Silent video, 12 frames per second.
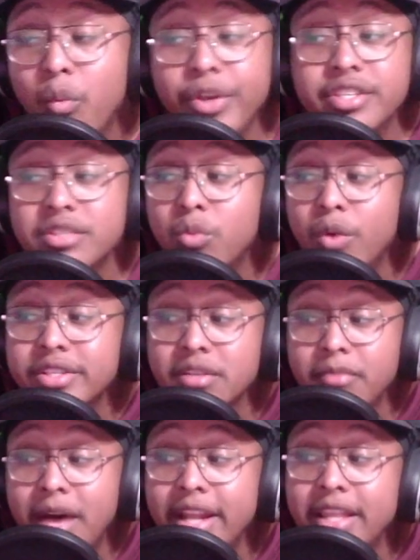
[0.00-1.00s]
We just want
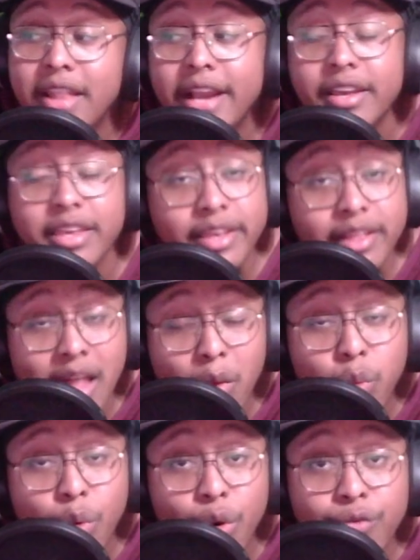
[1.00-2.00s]
somebody like a Eli
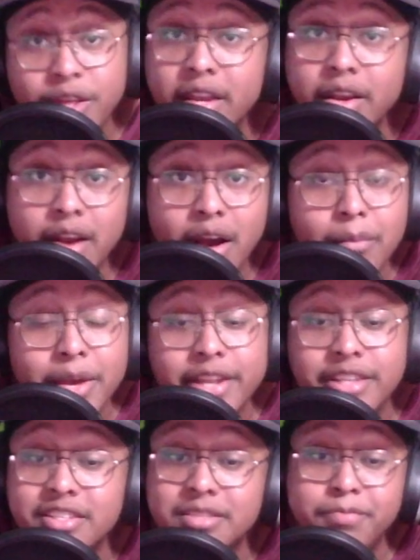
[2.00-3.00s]
Wolf that can come in
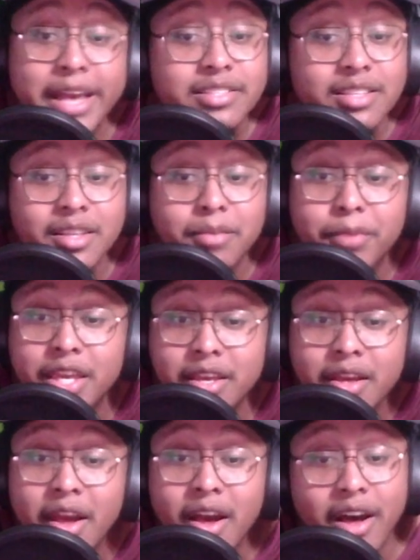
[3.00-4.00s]
and just basically
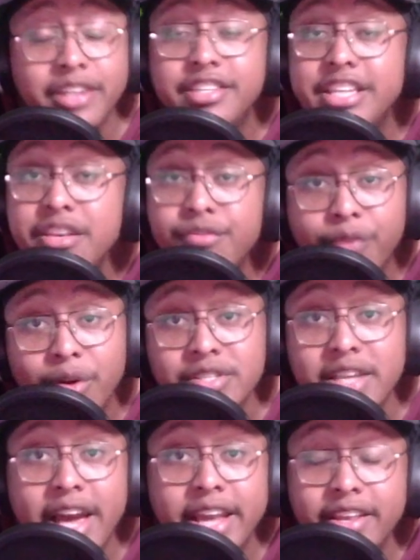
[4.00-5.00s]
be a default
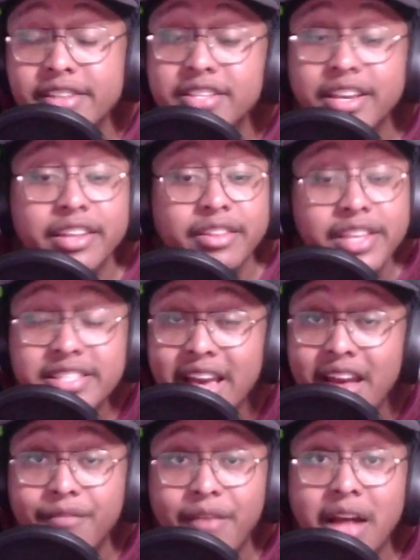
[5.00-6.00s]
tight end to at least
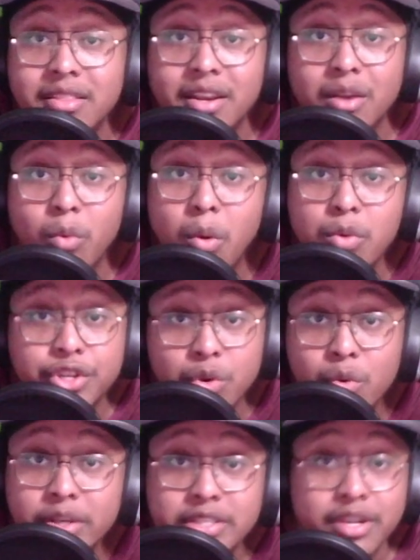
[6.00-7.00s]
have out there when we're
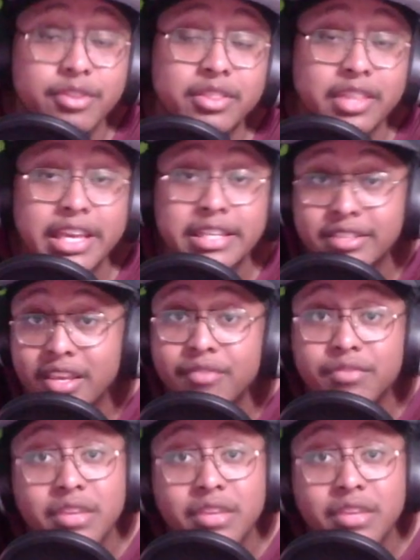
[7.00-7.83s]
doing certain things to give